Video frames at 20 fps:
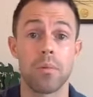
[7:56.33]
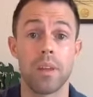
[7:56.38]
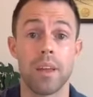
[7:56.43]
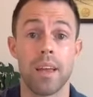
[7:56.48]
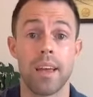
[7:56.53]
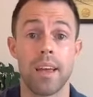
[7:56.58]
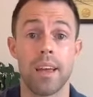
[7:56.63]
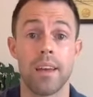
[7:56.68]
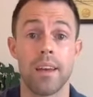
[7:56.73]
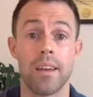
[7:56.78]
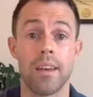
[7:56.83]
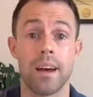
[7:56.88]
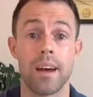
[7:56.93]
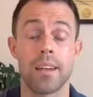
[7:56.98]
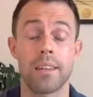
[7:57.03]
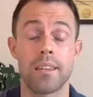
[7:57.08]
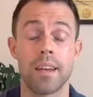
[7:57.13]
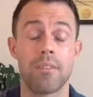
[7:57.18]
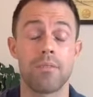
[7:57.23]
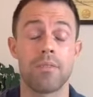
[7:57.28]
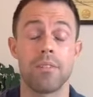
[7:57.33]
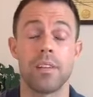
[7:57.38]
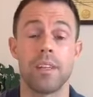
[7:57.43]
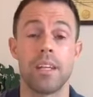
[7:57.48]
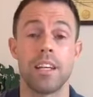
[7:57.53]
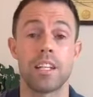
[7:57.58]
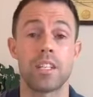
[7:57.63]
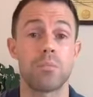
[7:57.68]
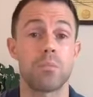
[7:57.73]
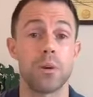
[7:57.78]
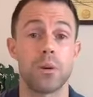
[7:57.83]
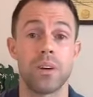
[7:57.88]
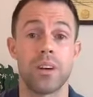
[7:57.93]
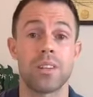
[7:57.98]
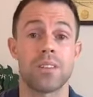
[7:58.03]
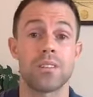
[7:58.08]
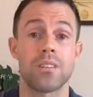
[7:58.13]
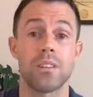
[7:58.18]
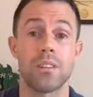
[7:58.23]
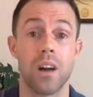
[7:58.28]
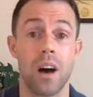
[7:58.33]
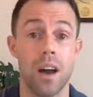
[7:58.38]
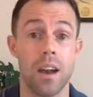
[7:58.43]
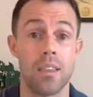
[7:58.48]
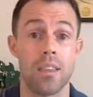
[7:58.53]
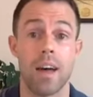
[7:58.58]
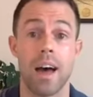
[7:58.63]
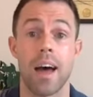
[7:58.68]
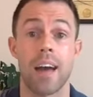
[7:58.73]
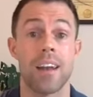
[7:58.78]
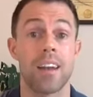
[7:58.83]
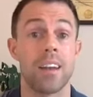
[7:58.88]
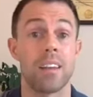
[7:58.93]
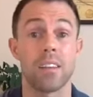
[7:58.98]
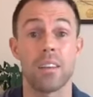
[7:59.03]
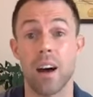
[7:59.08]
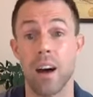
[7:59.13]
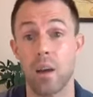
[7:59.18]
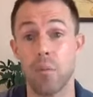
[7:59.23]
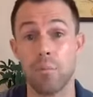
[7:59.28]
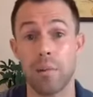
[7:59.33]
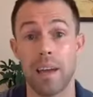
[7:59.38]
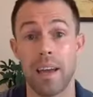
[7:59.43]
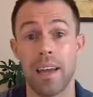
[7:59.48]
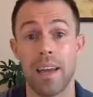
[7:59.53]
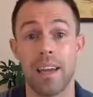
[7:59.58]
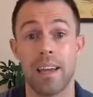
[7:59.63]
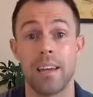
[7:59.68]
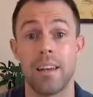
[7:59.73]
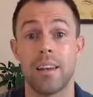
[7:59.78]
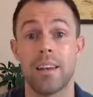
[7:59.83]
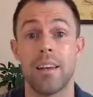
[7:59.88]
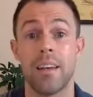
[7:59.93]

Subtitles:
And I definitely experienced a lot of that and a lot of pain,